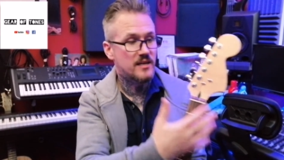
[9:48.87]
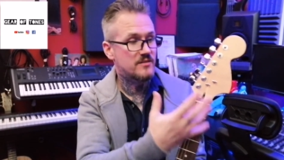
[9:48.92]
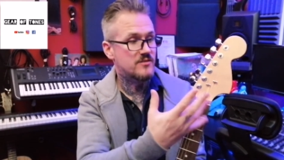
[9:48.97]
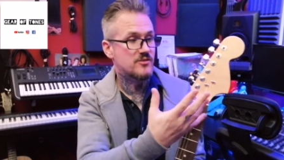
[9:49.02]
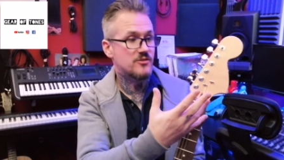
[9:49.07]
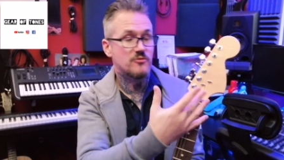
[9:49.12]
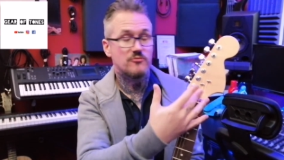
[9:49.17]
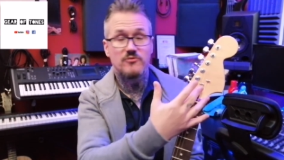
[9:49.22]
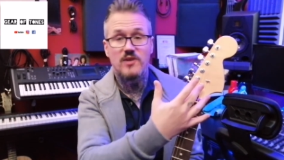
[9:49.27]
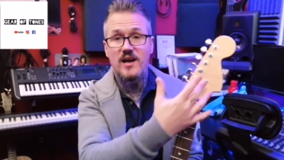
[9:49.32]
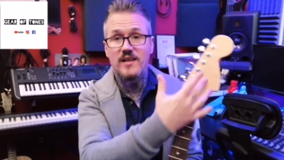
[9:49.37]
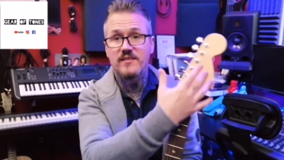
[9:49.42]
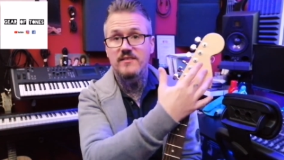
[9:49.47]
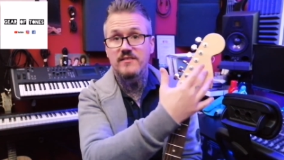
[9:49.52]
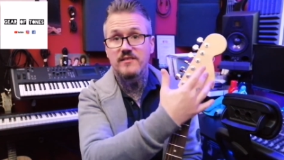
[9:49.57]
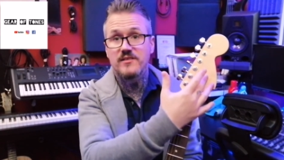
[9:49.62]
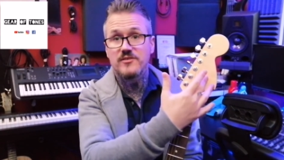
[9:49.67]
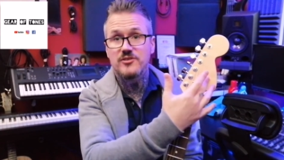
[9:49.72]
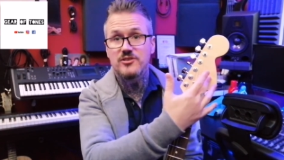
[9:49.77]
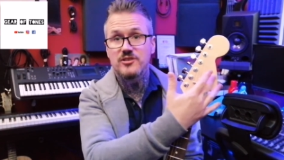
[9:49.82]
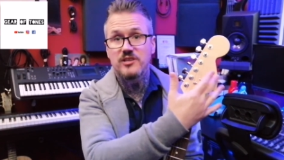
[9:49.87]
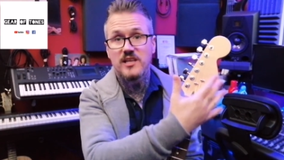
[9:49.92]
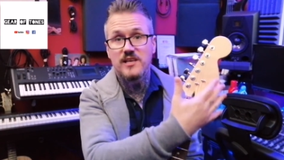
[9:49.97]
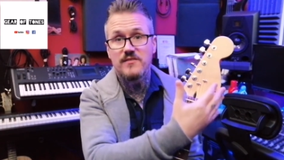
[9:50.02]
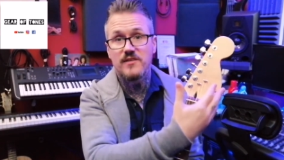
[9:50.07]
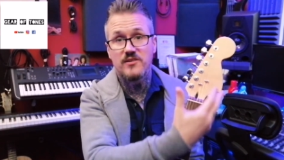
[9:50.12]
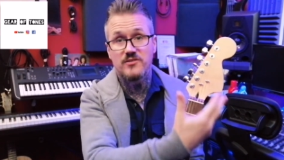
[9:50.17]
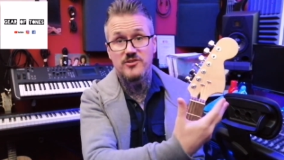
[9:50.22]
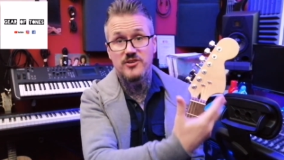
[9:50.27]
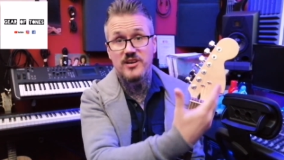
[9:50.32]
So rather than just
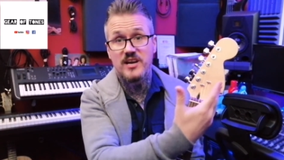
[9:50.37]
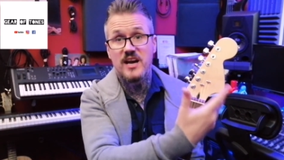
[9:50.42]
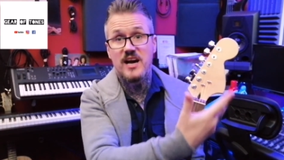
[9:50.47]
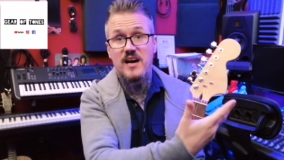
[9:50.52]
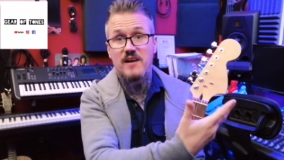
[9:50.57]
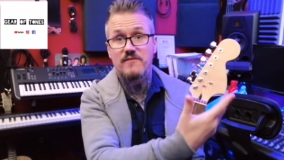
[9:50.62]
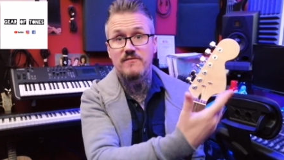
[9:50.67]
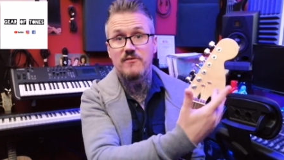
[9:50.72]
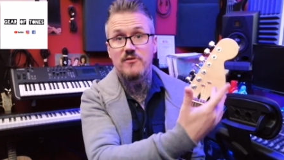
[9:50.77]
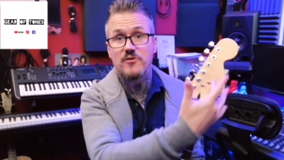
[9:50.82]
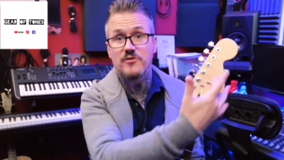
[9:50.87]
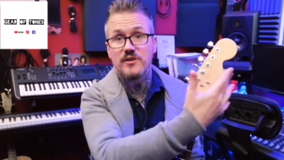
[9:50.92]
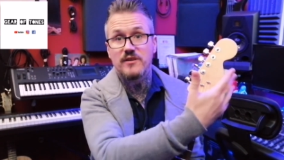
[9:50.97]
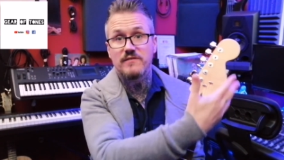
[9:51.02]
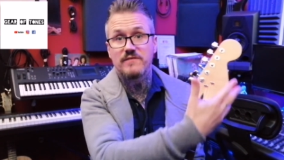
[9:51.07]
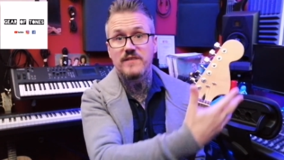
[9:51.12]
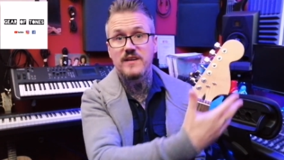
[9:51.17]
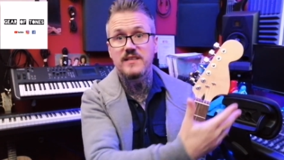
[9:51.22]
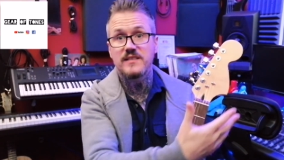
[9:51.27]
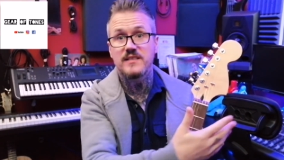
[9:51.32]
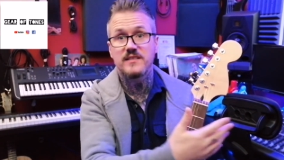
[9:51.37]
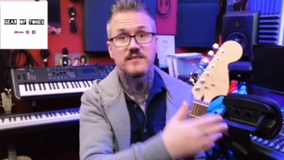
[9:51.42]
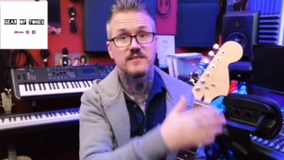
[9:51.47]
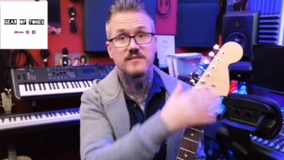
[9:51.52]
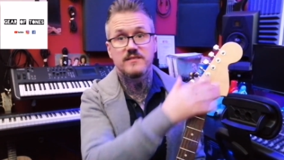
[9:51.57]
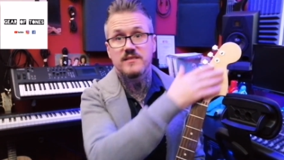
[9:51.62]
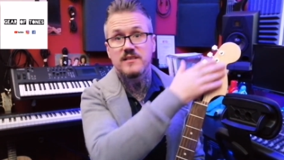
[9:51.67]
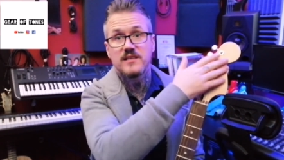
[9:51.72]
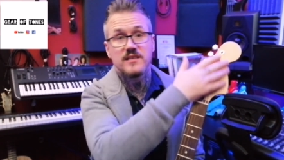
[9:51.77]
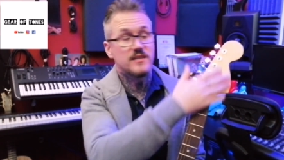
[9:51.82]
leave it sort of half on or faded,
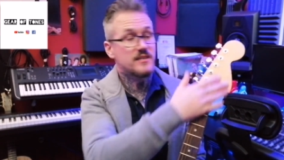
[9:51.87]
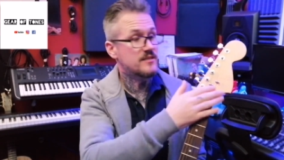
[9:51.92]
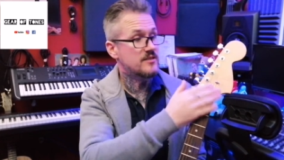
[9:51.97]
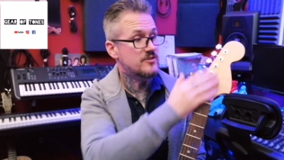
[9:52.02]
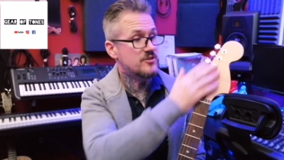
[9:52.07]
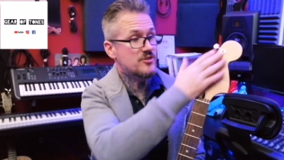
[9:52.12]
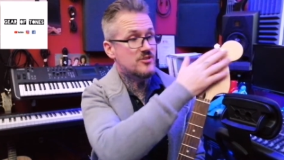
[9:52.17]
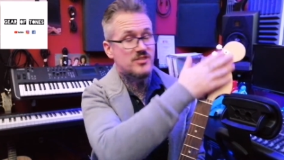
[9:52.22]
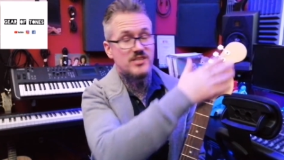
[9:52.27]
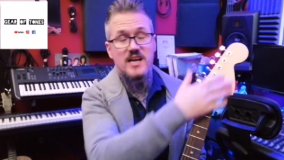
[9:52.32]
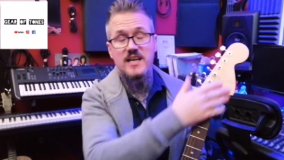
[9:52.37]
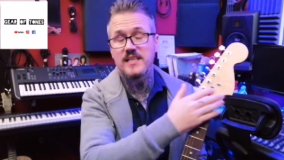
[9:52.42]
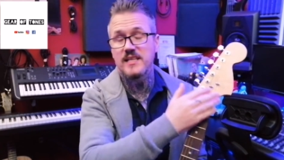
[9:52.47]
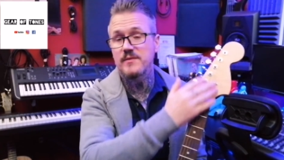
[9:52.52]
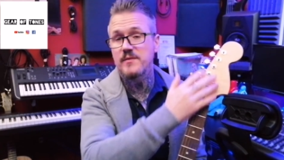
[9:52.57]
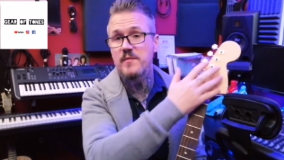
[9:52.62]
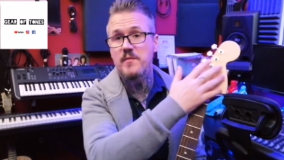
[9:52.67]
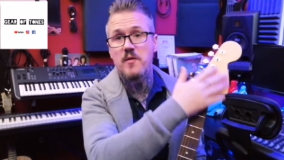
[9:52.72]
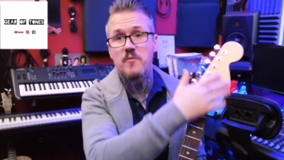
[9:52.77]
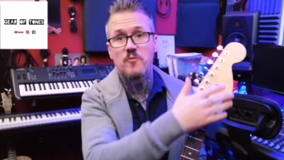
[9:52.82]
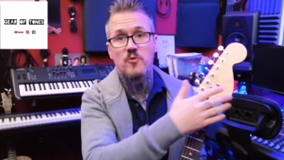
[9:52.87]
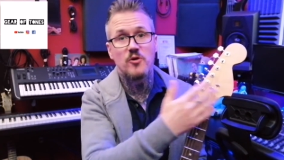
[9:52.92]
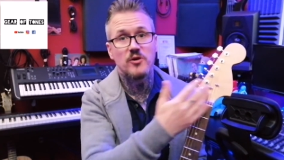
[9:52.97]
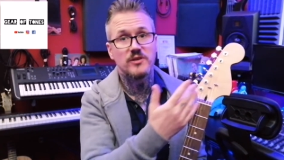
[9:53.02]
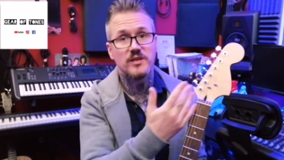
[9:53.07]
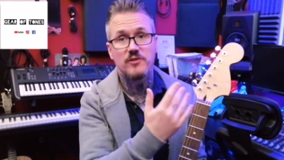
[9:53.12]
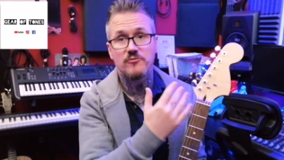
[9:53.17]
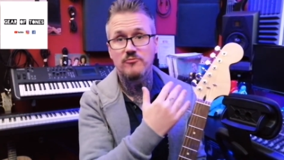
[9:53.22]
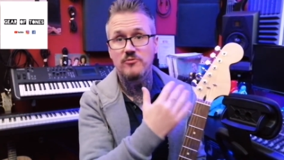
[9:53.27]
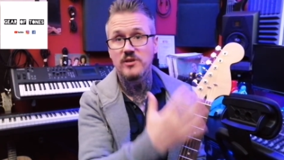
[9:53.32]
you just sand a wee bit more
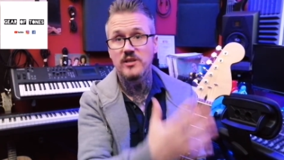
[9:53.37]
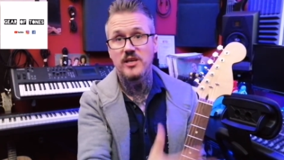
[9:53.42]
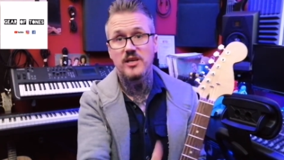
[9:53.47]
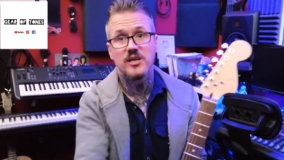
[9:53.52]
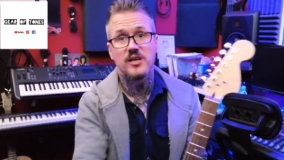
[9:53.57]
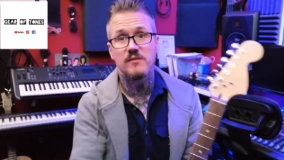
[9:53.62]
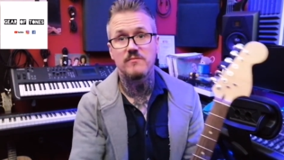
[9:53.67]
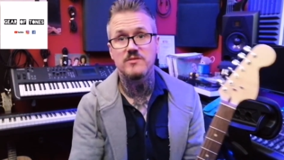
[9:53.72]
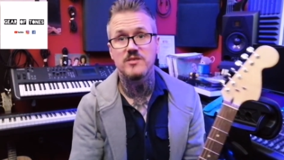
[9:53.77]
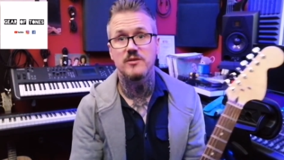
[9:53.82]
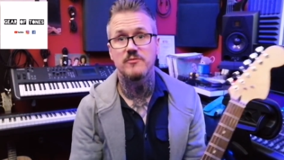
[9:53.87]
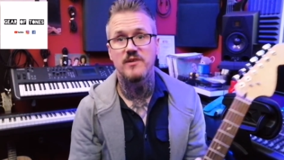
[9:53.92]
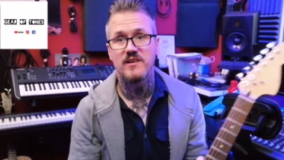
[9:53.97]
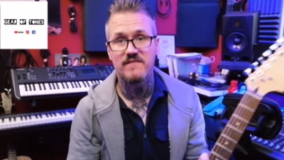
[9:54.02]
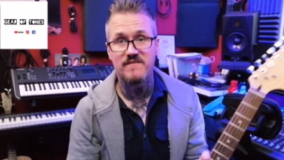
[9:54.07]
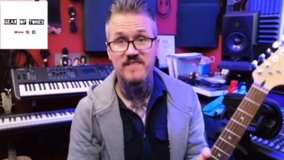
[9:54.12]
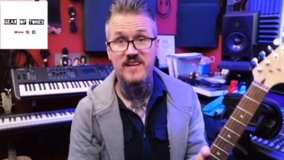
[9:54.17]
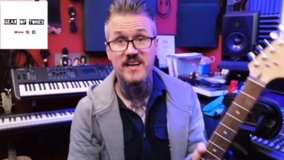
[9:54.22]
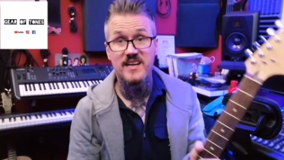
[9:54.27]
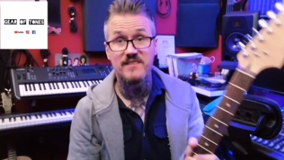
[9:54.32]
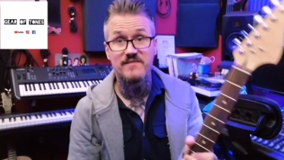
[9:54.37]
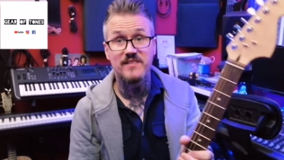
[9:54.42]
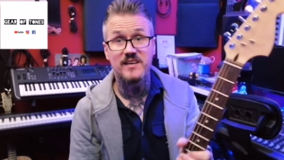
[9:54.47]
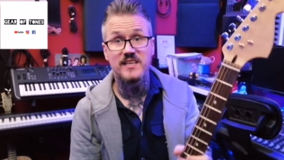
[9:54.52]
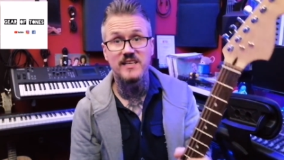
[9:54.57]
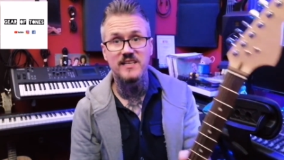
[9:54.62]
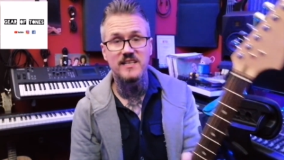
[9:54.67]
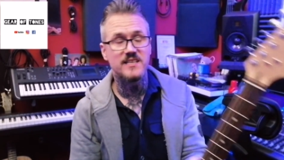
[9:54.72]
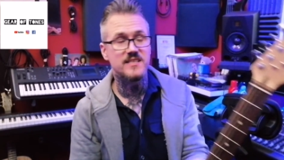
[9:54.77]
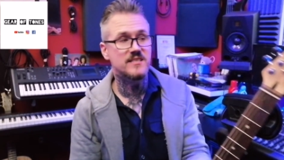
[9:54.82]
and it really comes away very,
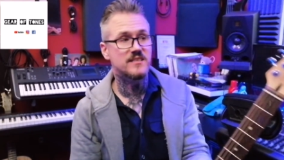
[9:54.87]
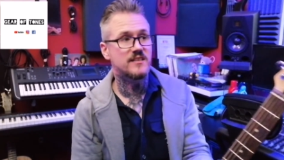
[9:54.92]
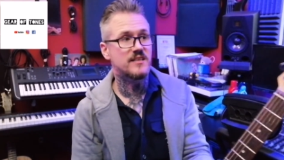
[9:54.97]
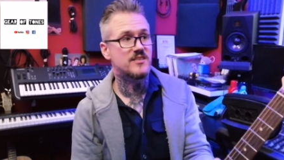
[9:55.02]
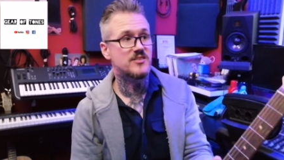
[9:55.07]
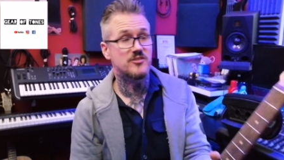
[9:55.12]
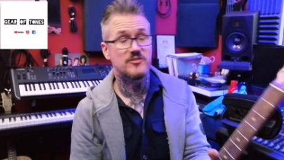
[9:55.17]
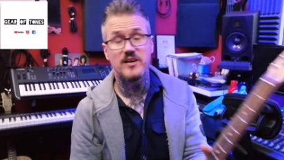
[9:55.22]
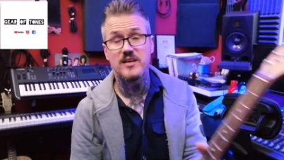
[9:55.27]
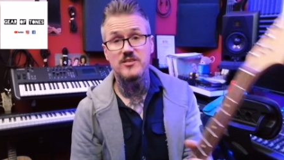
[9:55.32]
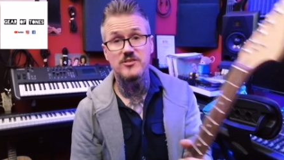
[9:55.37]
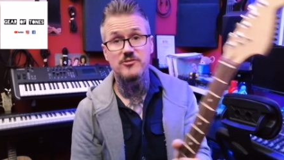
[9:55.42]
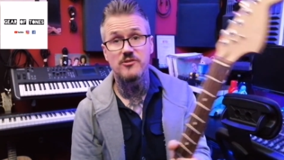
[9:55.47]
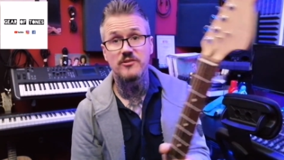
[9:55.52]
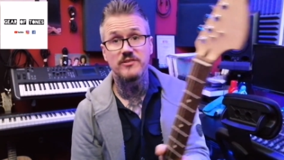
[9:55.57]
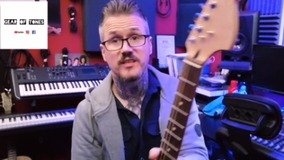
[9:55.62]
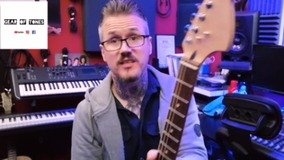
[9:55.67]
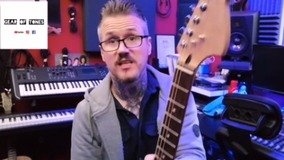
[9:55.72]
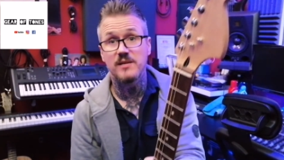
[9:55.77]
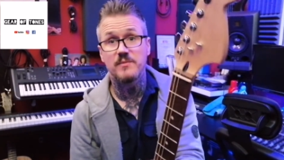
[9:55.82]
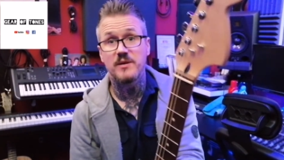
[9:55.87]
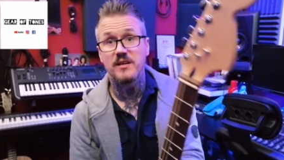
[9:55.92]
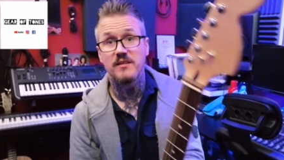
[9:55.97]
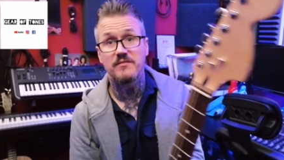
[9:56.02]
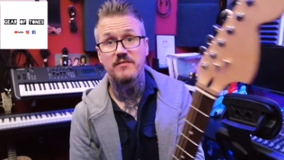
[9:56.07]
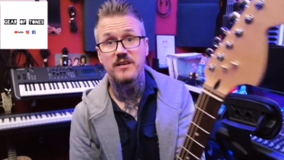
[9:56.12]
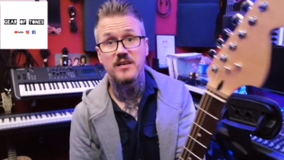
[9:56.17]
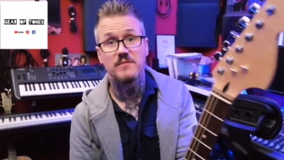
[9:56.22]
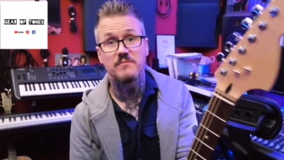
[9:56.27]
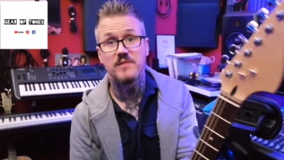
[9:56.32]
very easily. So that's not a deliberate
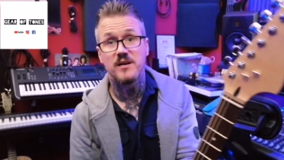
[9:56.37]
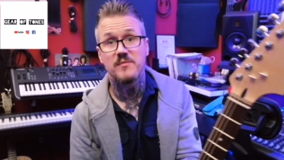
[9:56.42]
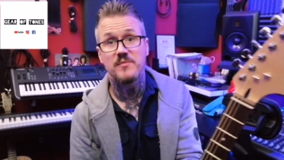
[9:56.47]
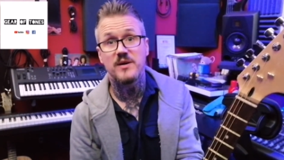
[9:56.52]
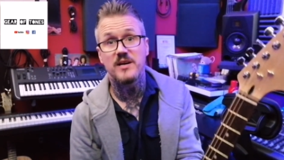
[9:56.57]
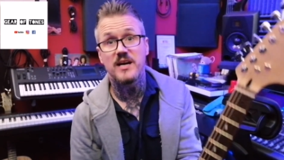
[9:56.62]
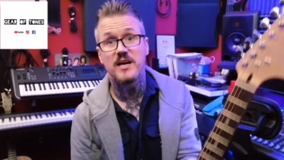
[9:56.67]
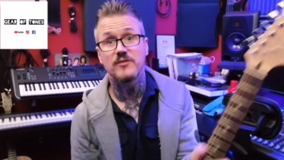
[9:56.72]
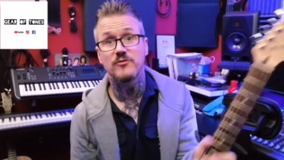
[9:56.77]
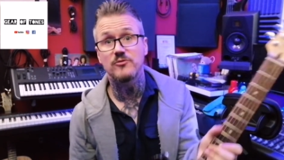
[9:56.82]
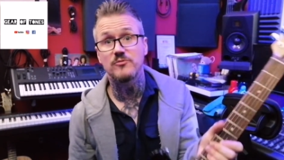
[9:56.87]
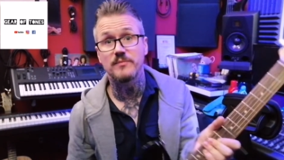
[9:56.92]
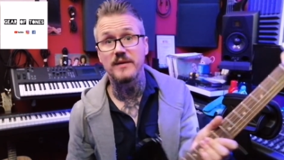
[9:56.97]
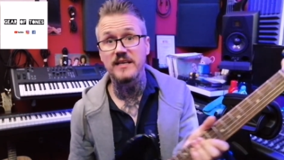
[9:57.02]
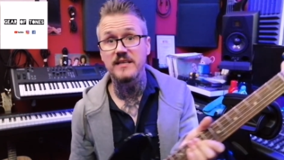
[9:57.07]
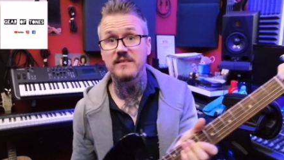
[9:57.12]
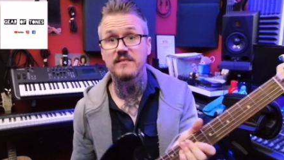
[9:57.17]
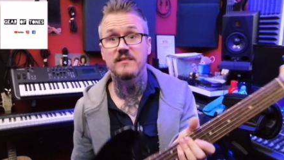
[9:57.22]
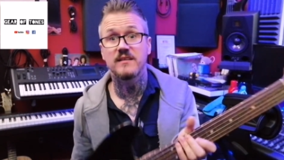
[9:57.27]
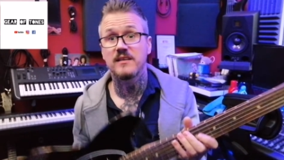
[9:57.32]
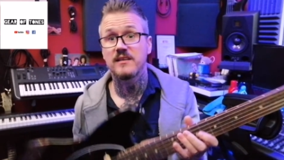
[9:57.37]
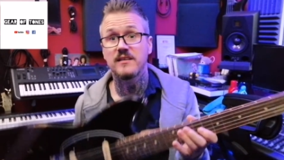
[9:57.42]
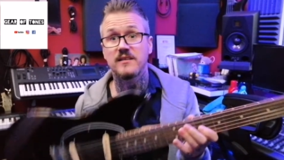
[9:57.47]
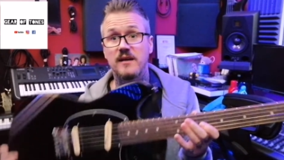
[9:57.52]
thing on my part. I don't mind.